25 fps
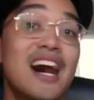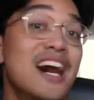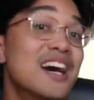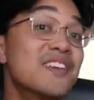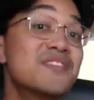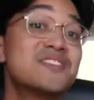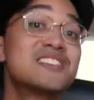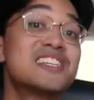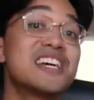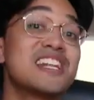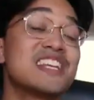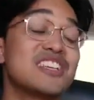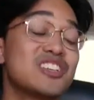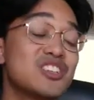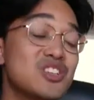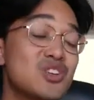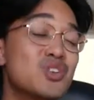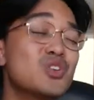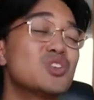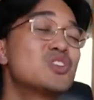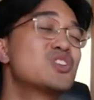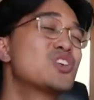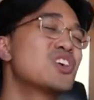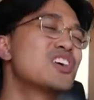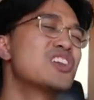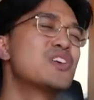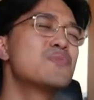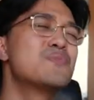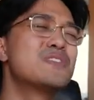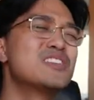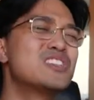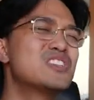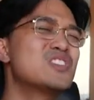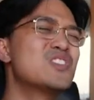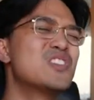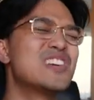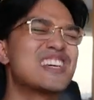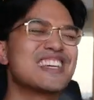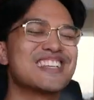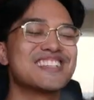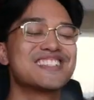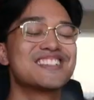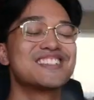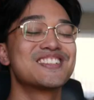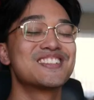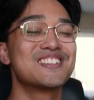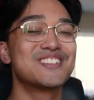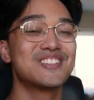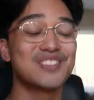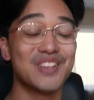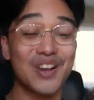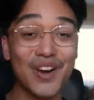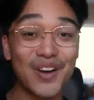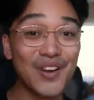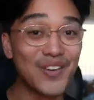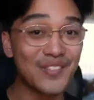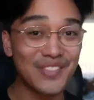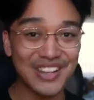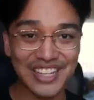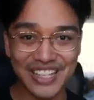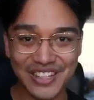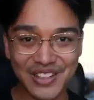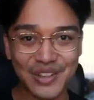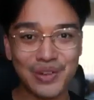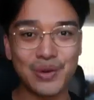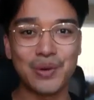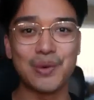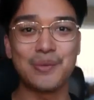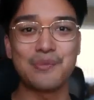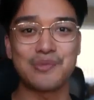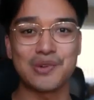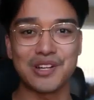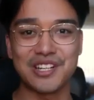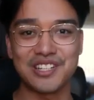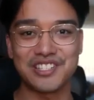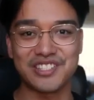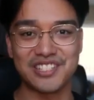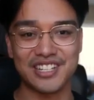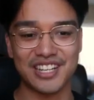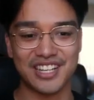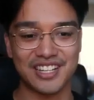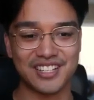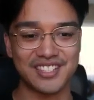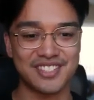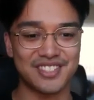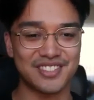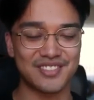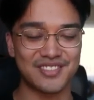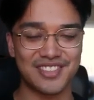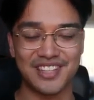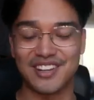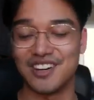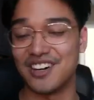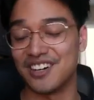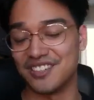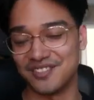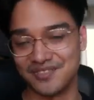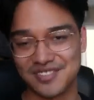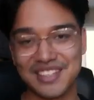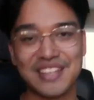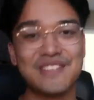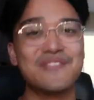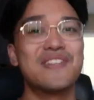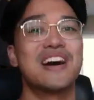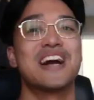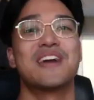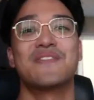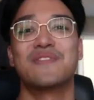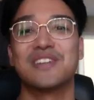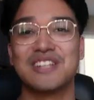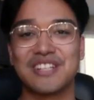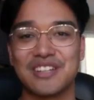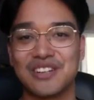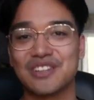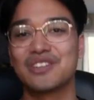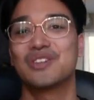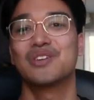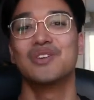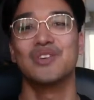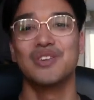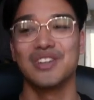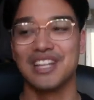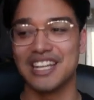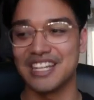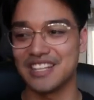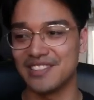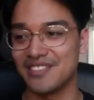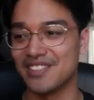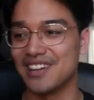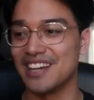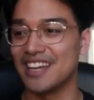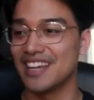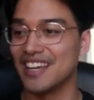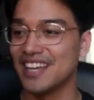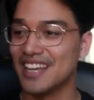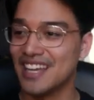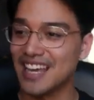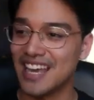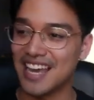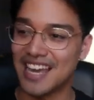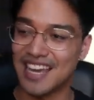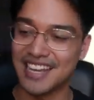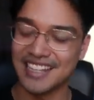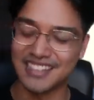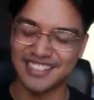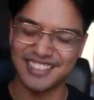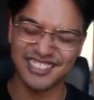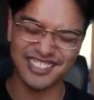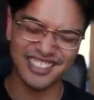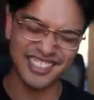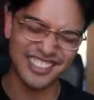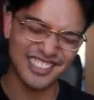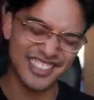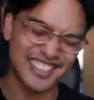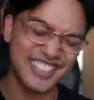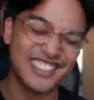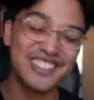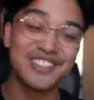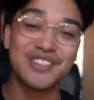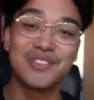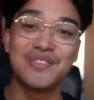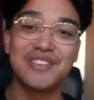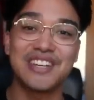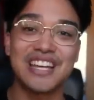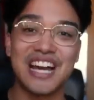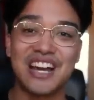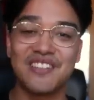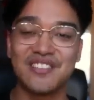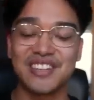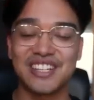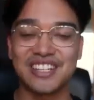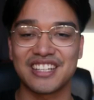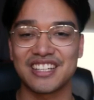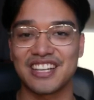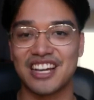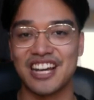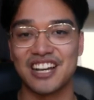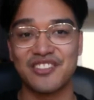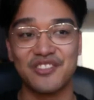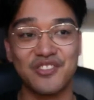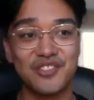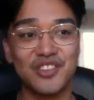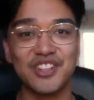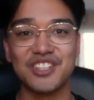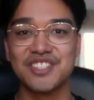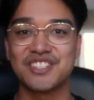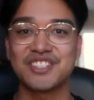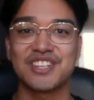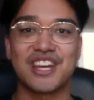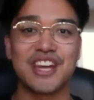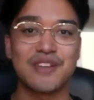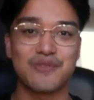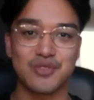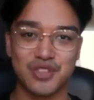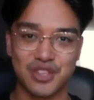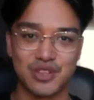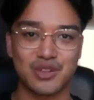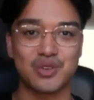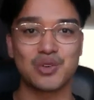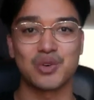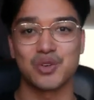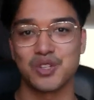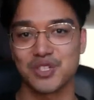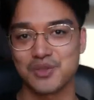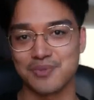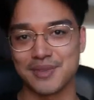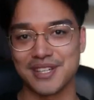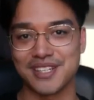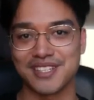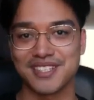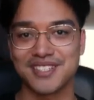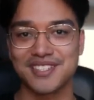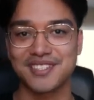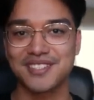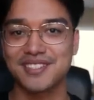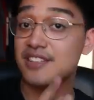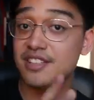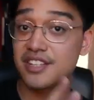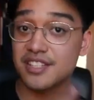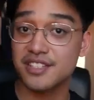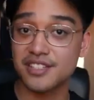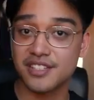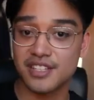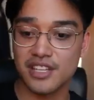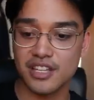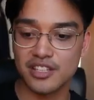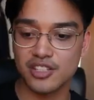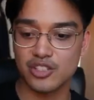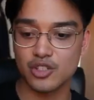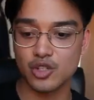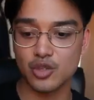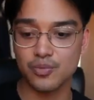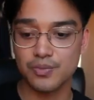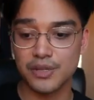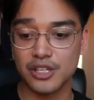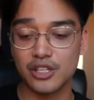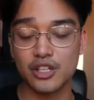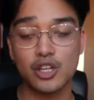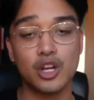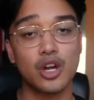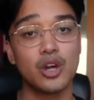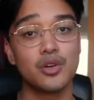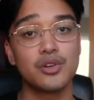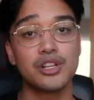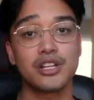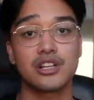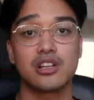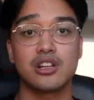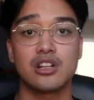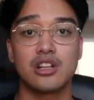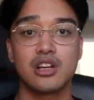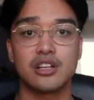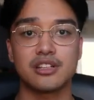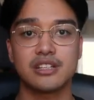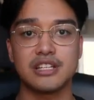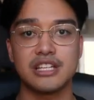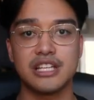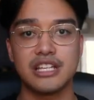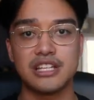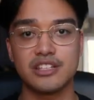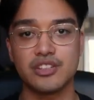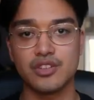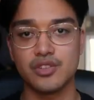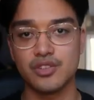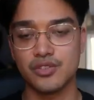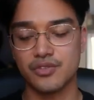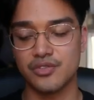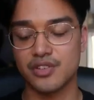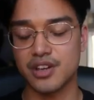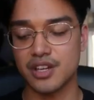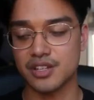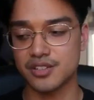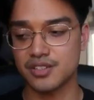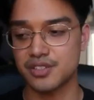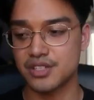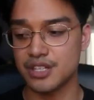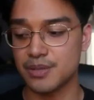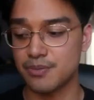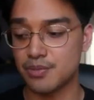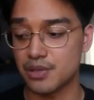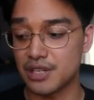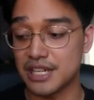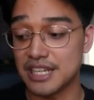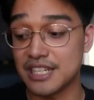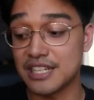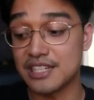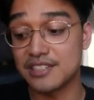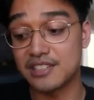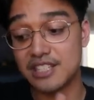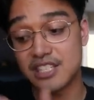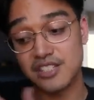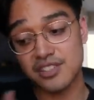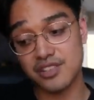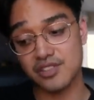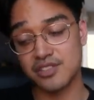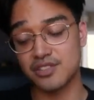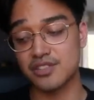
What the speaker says: I'm telling you, you're gonna be doing so many cool projects. Oh, in my opinion, cool anyway. And you'll be having a fun time with your course mates. As I said, you'll be coding a lot in university, but in addition